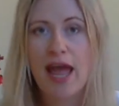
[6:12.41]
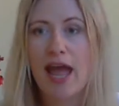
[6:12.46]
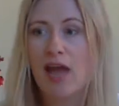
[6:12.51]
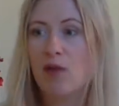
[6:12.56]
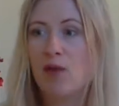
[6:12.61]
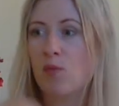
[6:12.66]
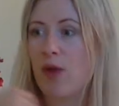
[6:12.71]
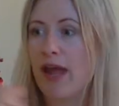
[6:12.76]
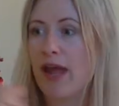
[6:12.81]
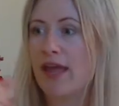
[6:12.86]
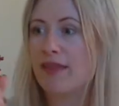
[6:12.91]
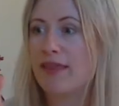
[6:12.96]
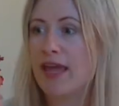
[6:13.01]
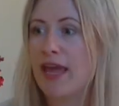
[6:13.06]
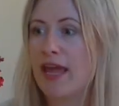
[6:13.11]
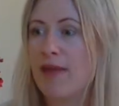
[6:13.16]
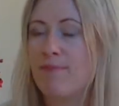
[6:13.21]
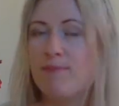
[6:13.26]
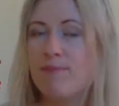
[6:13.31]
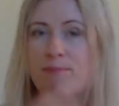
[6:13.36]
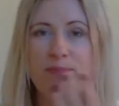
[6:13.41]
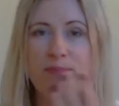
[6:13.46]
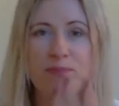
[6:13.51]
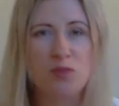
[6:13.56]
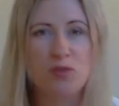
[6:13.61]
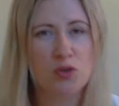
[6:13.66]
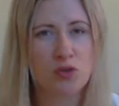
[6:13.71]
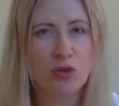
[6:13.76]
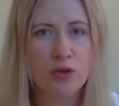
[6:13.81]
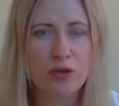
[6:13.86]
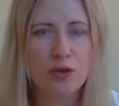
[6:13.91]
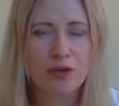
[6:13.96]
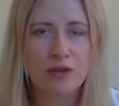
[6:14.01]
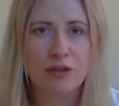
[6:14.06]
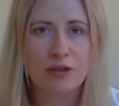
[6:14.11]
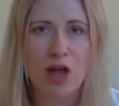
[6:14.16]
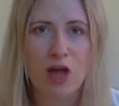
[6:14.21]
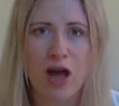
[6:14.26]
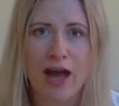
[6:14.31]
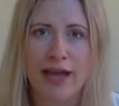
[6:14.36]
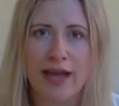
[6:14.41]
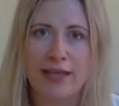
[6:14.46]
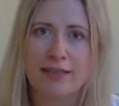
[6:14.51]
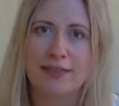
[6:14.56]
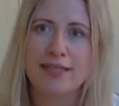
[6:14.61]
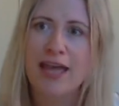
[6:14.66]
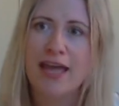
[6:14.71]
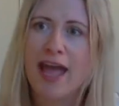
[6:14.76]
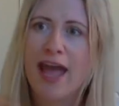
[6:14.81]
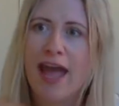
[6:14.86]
and where their truth lies,